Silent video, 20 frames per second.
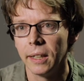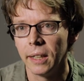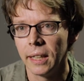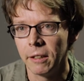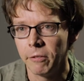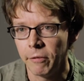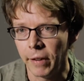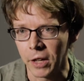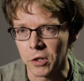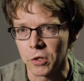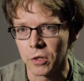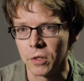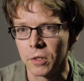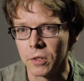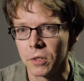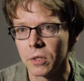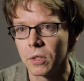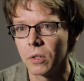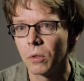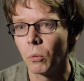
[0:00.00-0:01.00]

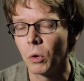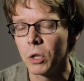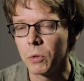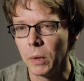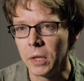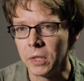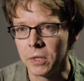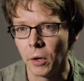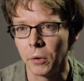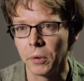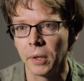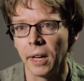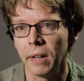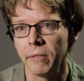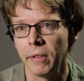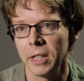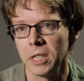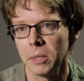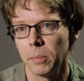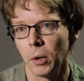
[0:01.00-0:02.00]
infections which we don't
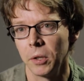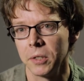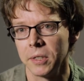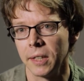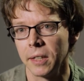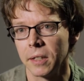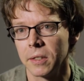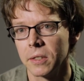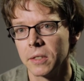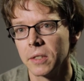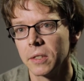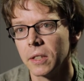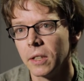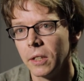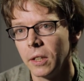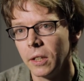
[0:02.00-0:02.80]
have antibiotics